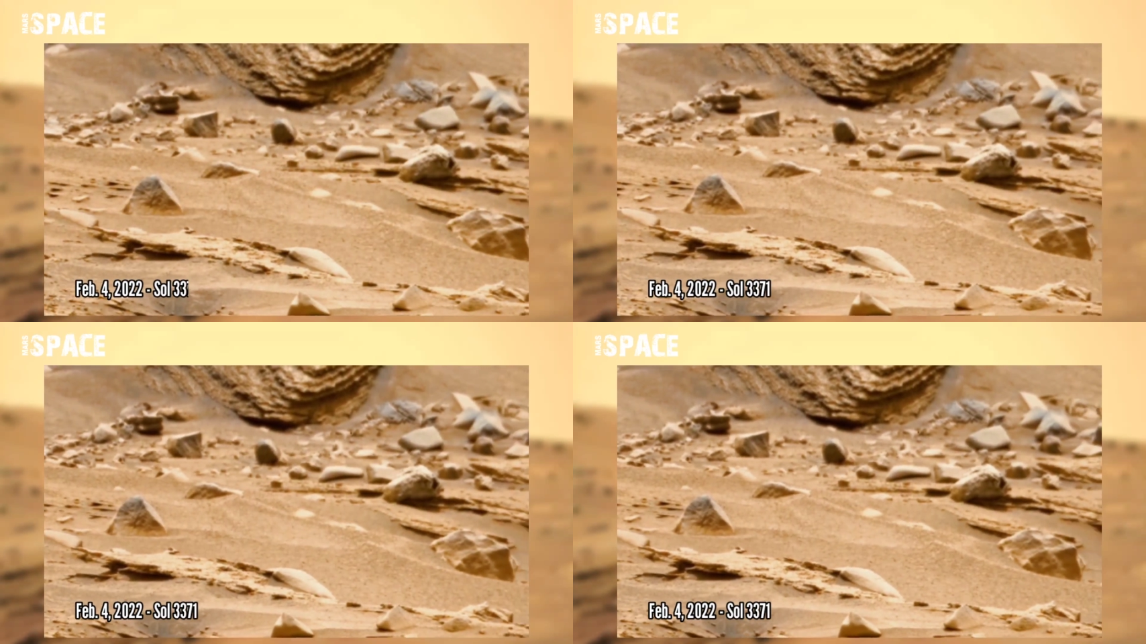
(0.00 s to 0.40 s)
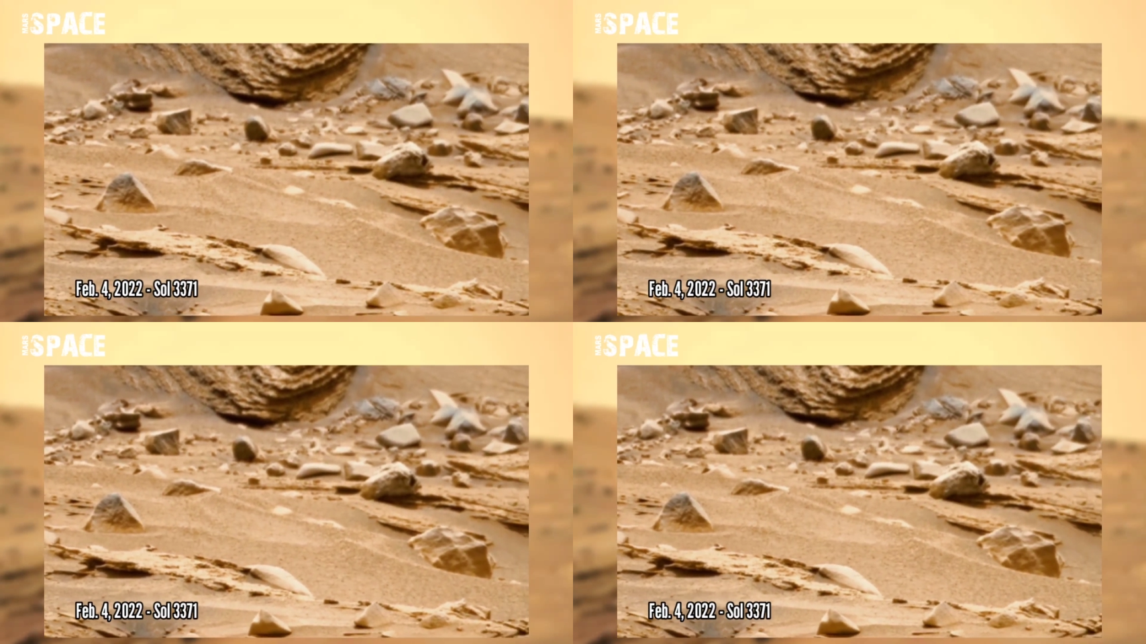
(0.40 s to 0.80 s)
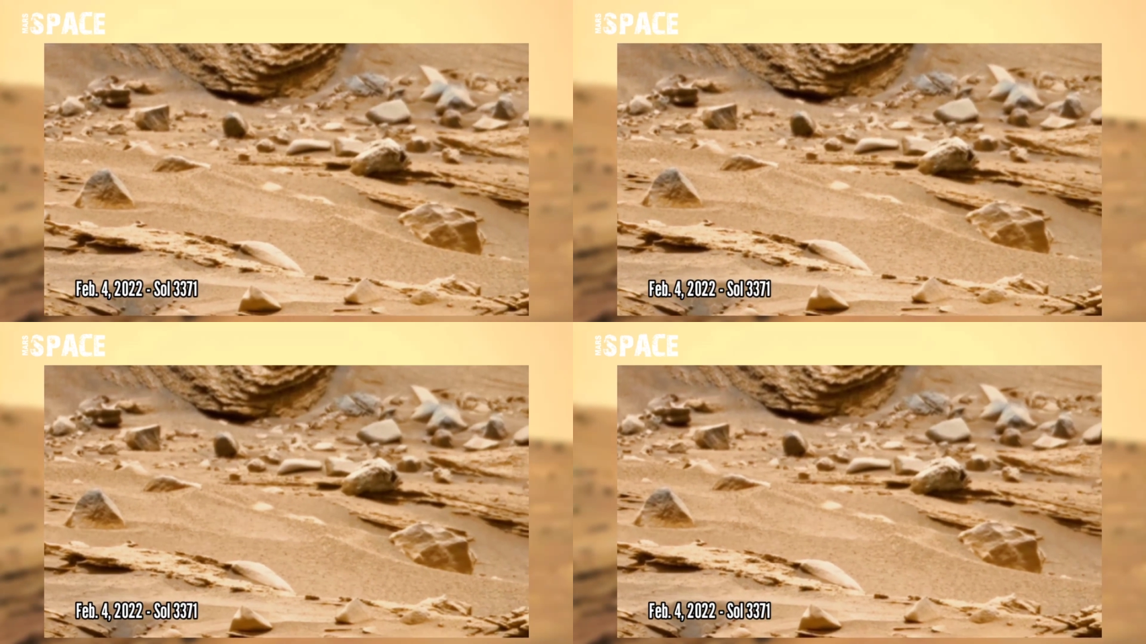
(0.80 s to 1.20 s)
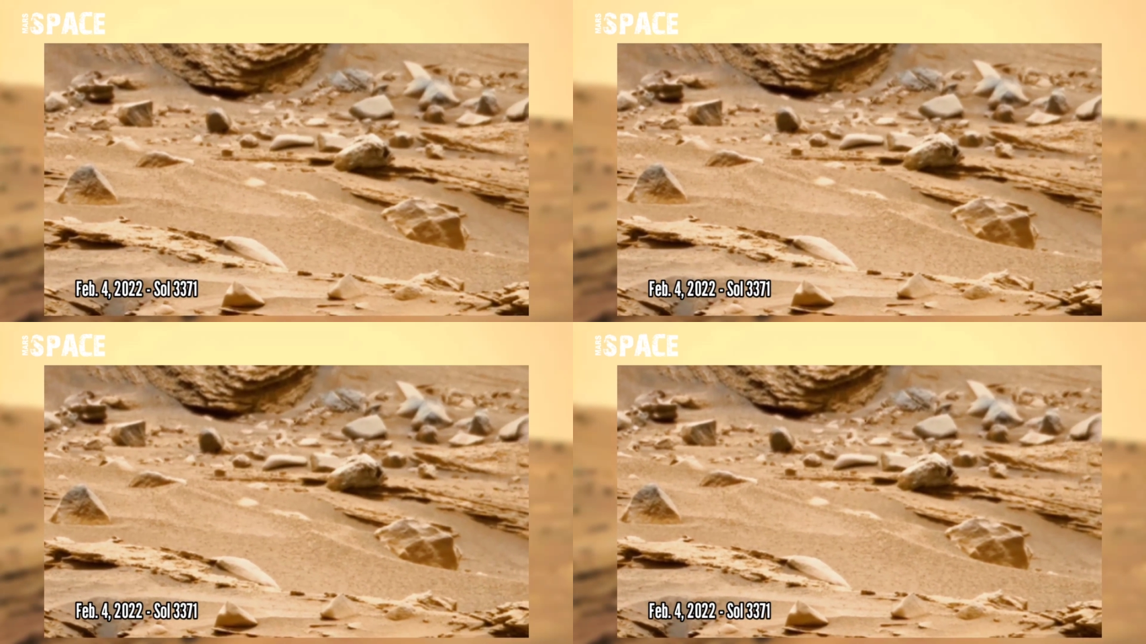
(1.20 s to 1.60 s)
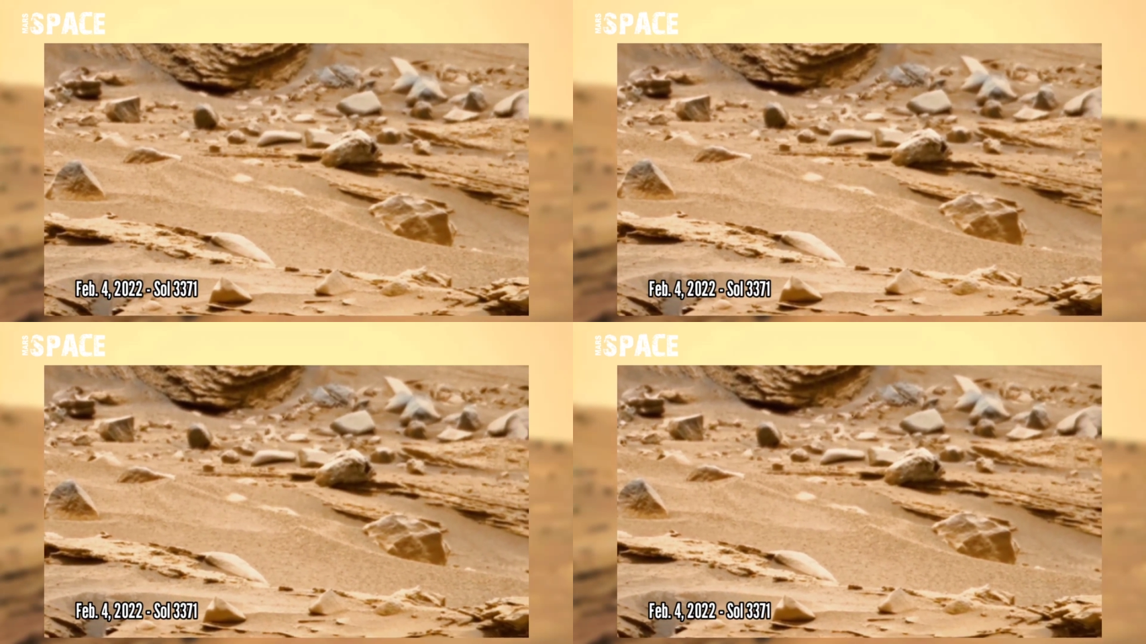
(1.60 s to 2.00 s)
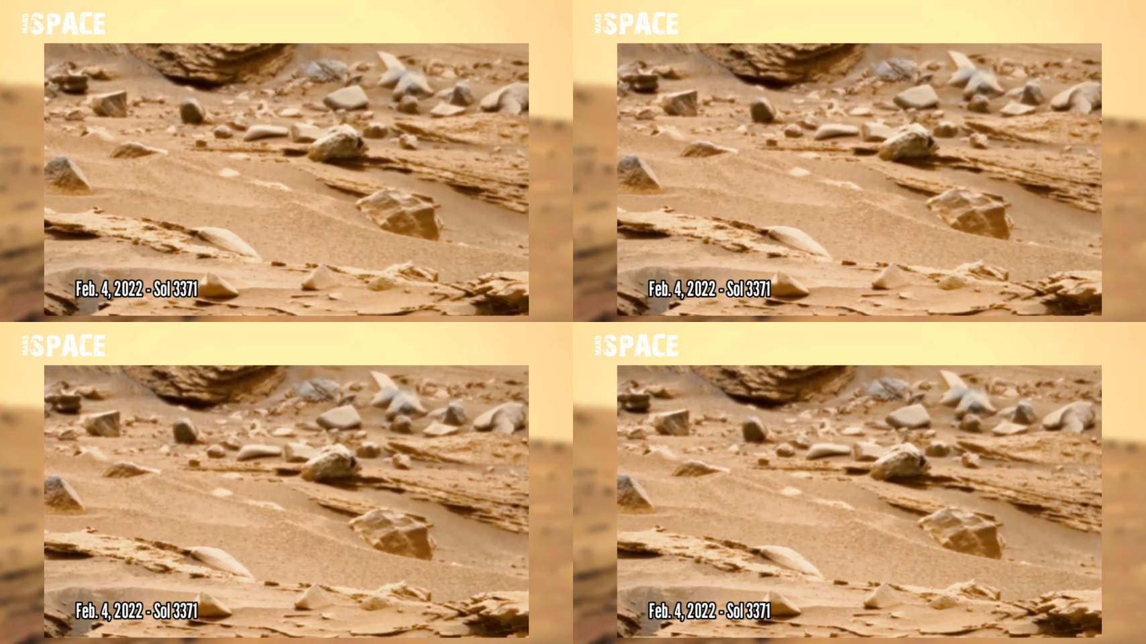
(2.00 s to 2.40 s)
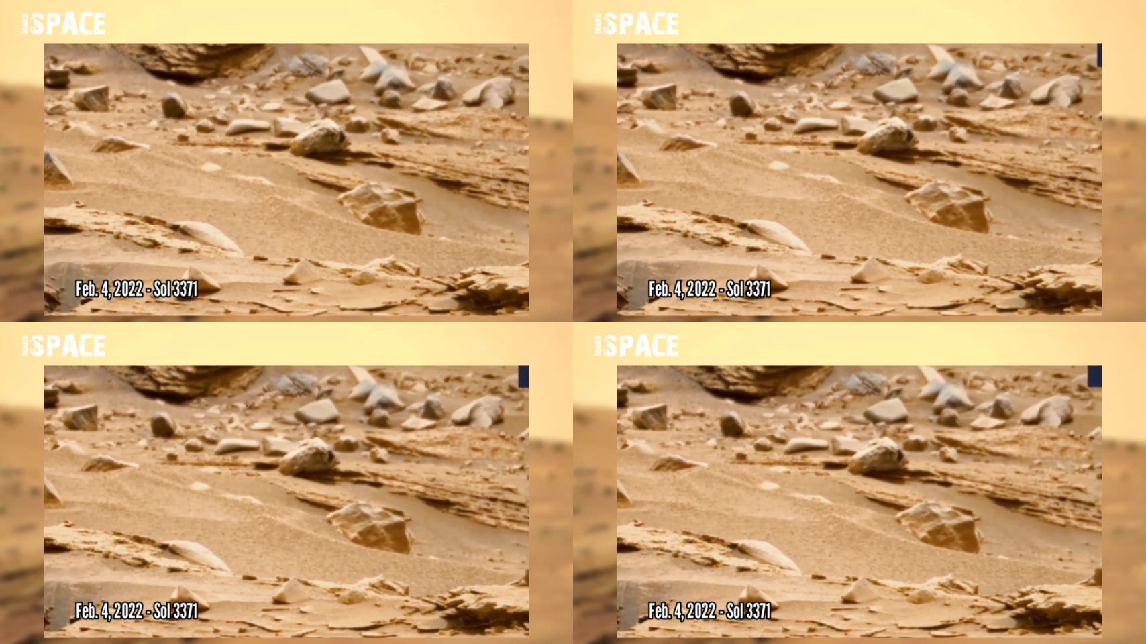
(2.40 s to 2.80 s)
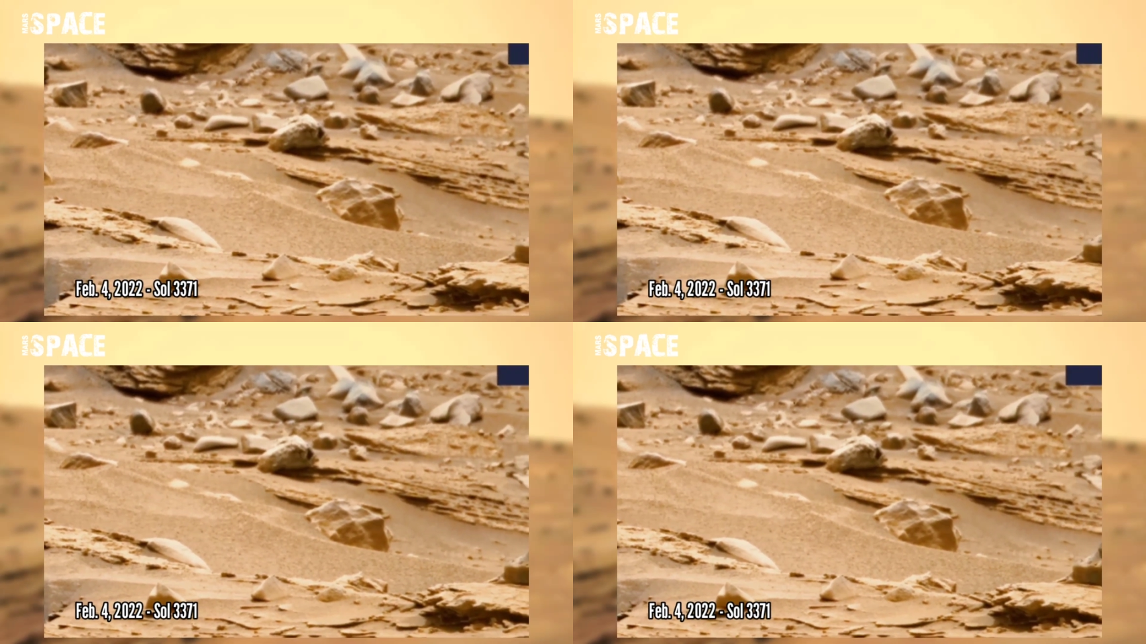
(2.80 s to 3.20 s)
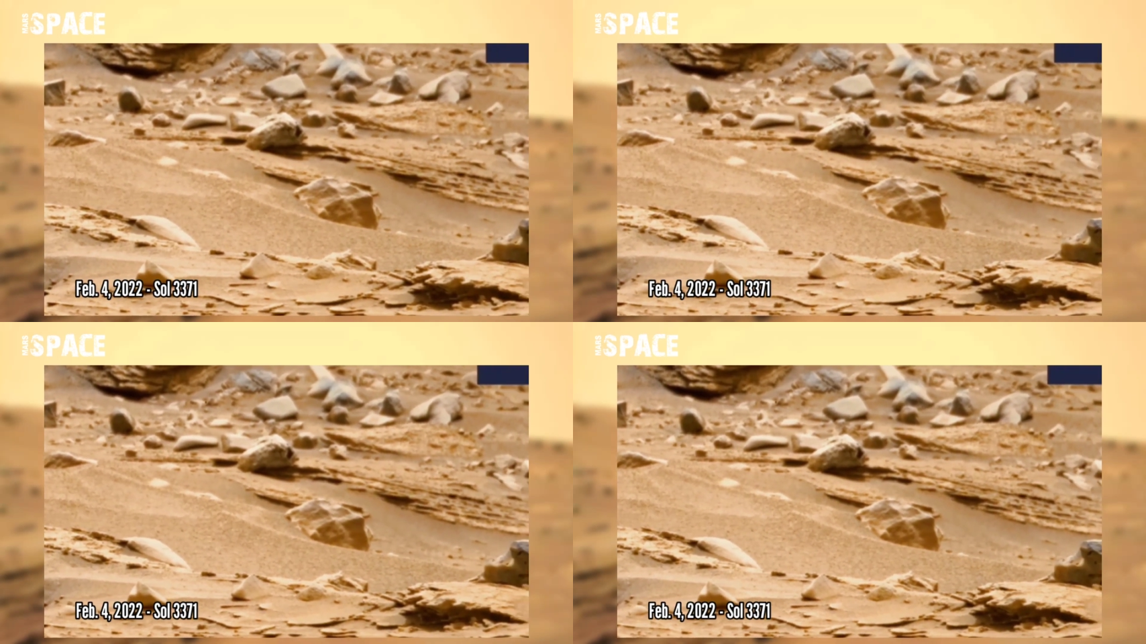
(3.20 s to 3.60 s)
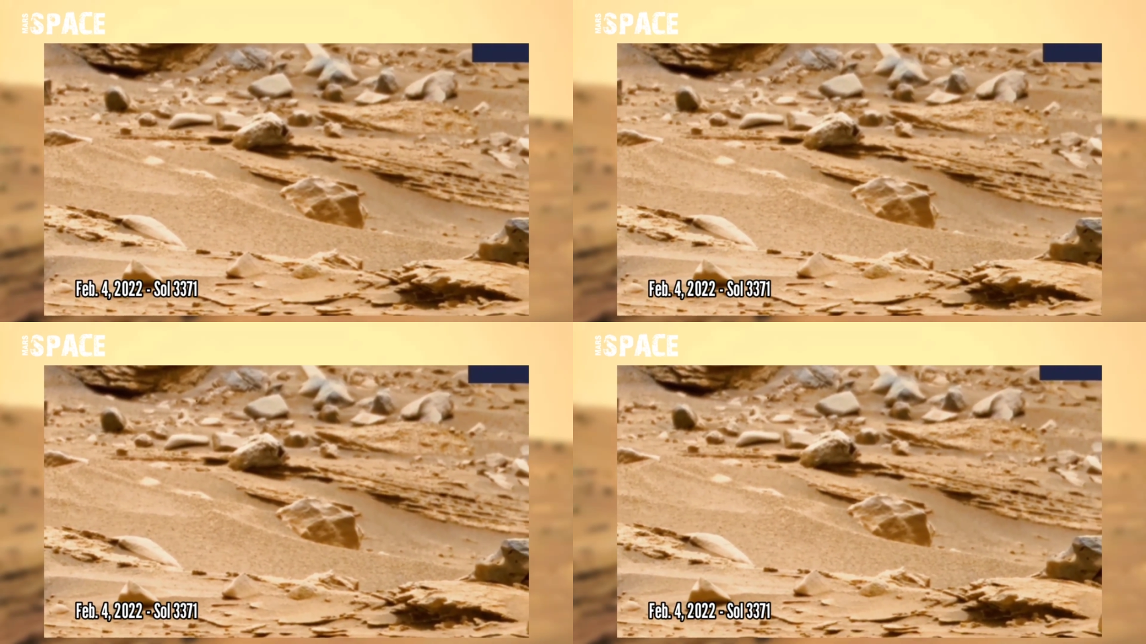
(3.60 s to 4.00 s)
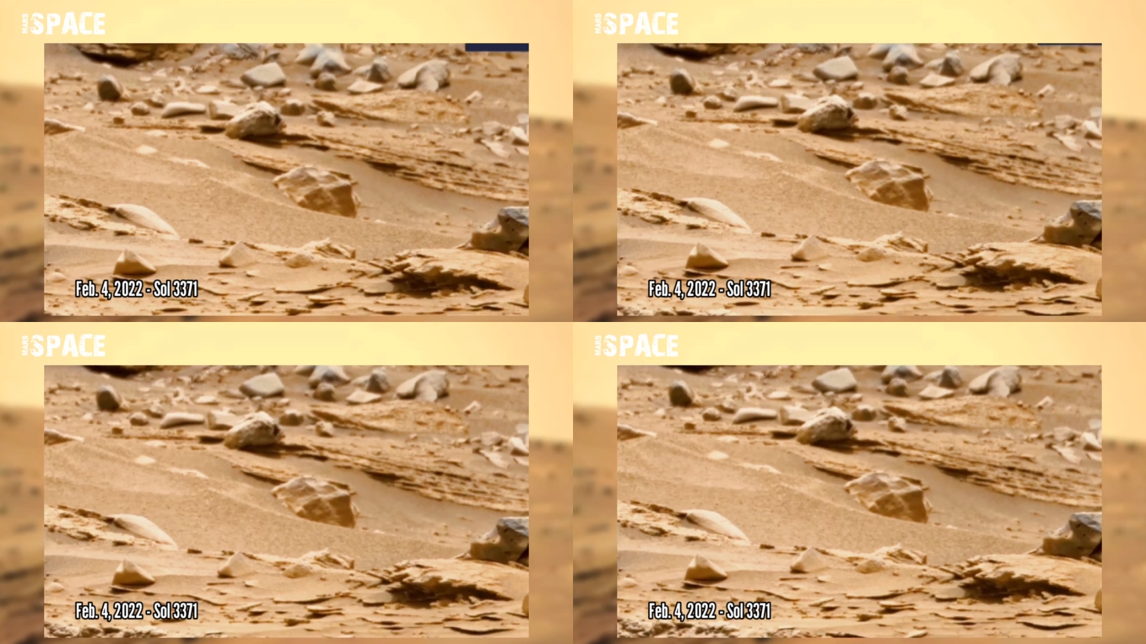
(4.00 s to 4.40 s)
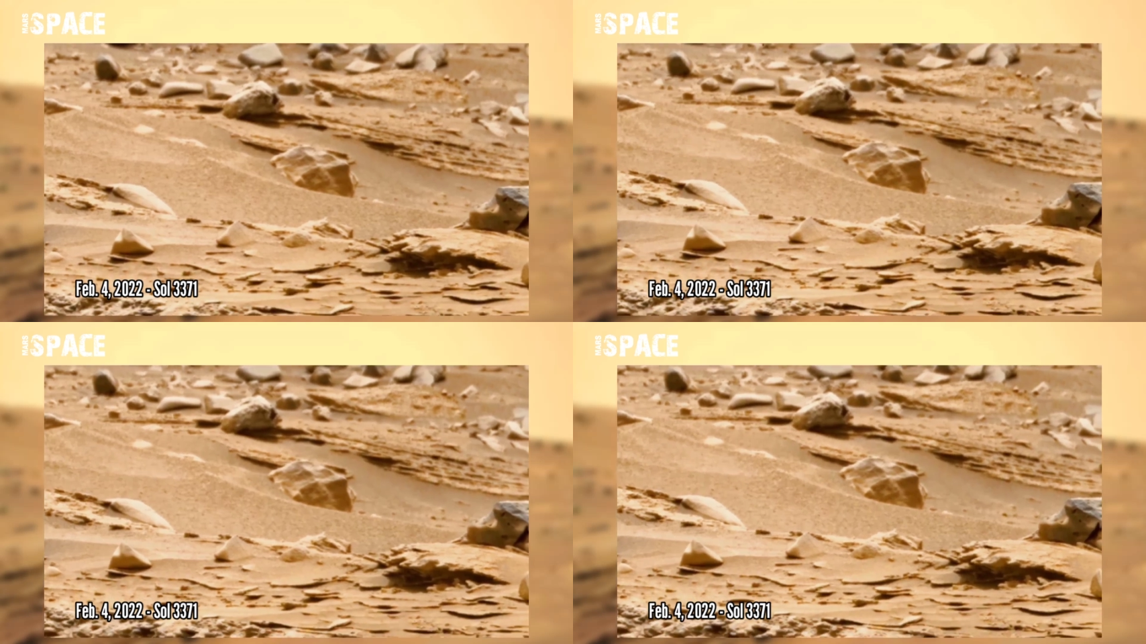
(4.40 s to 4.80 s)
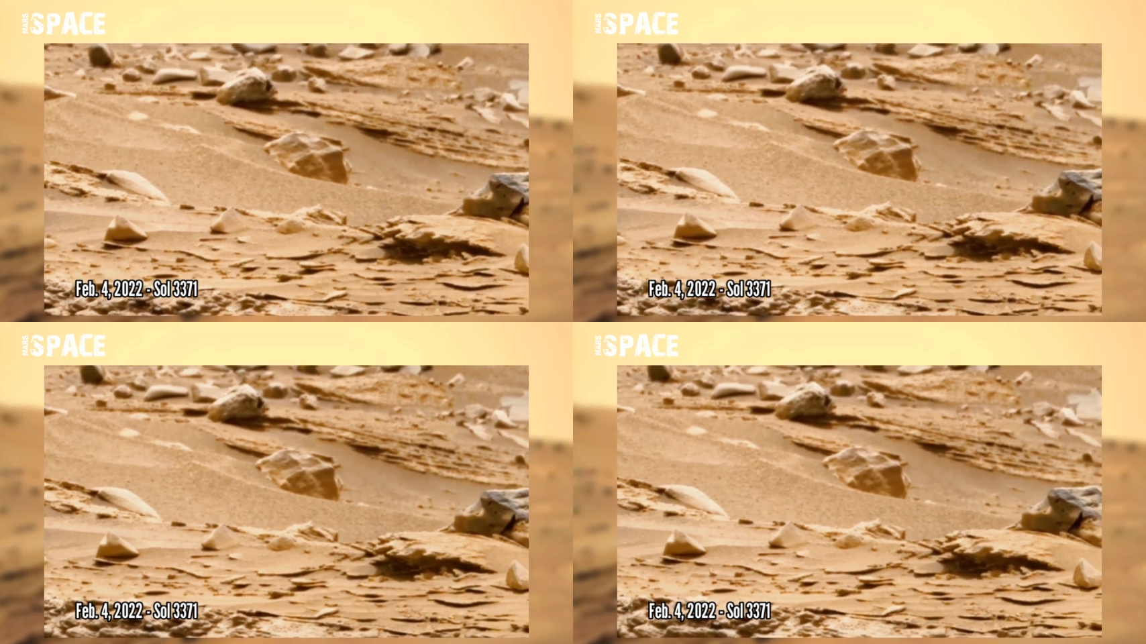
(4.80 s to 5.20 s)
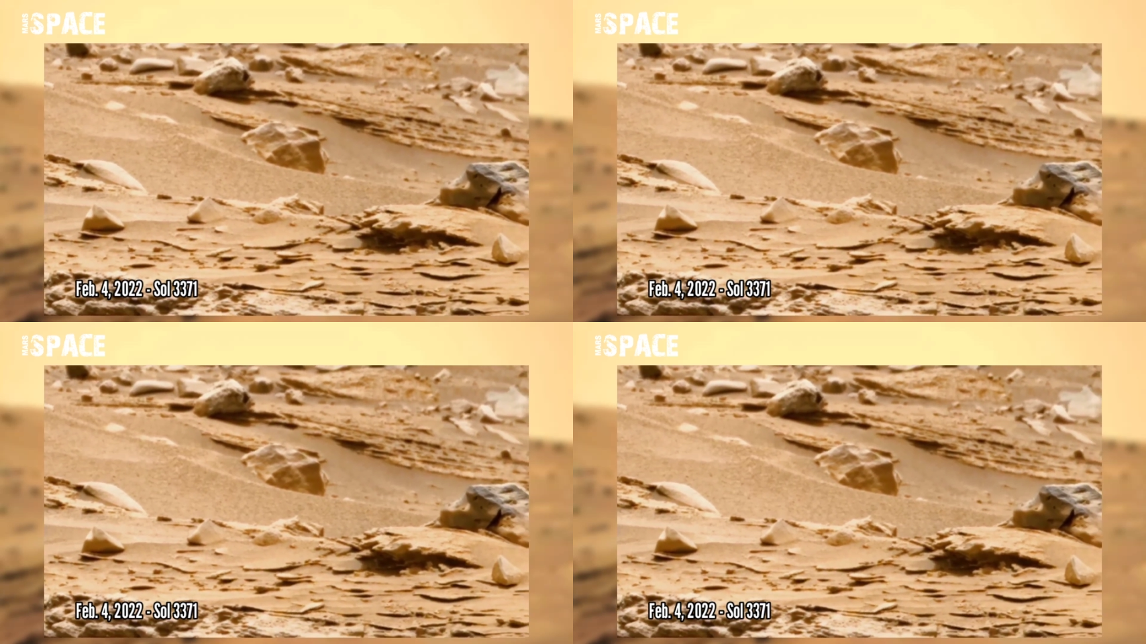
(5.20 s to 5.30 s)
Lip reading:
[unreadable: no face in view]